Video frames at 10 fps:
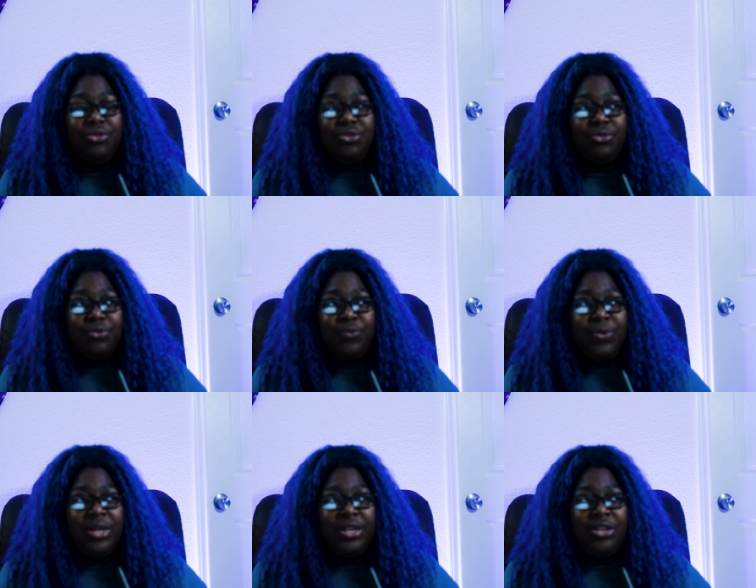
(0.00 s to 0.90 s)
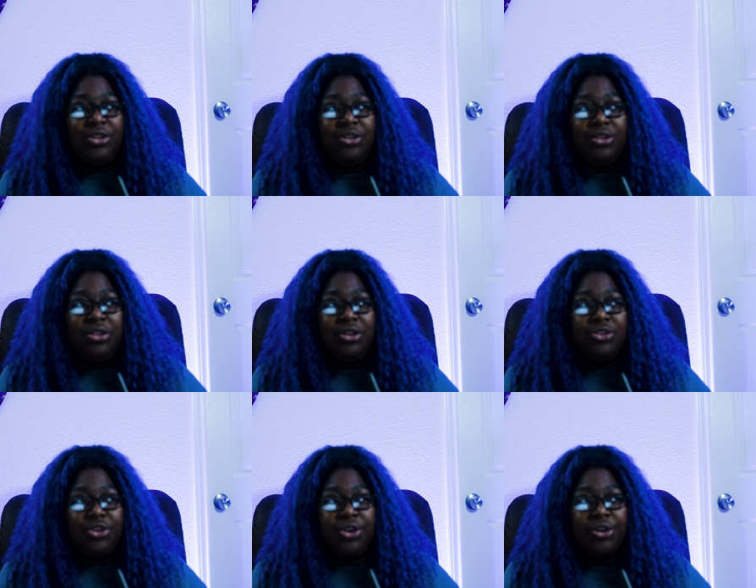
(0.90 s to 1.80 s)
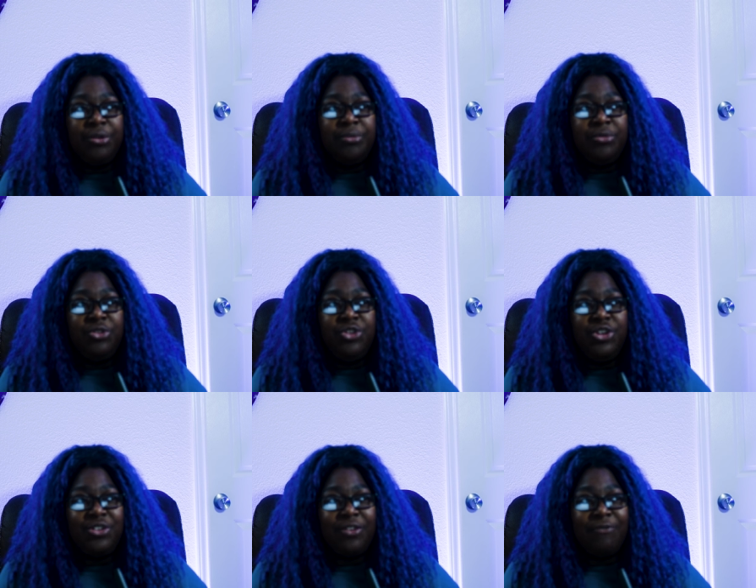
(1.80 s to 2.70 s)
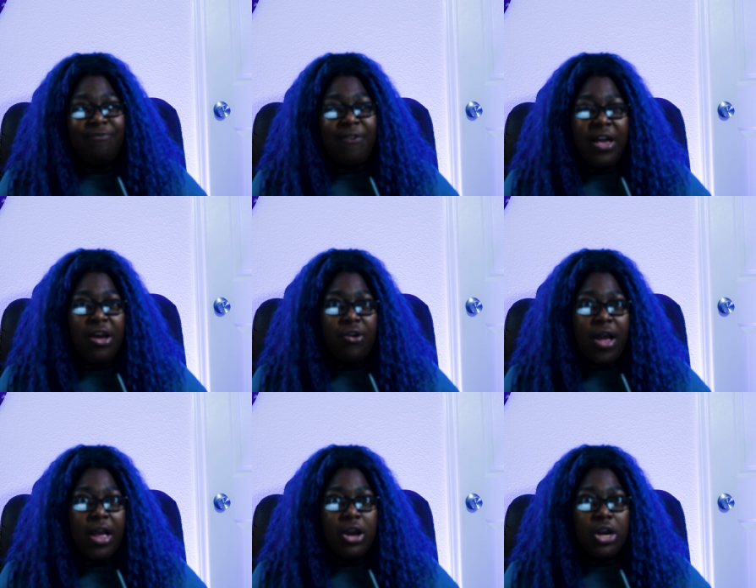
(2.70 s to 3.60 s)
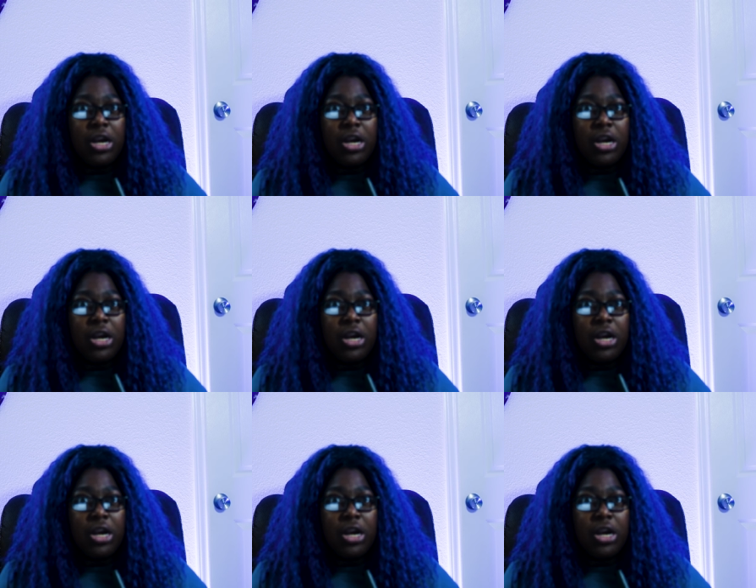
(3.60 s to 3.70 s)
when the term she's a firecracker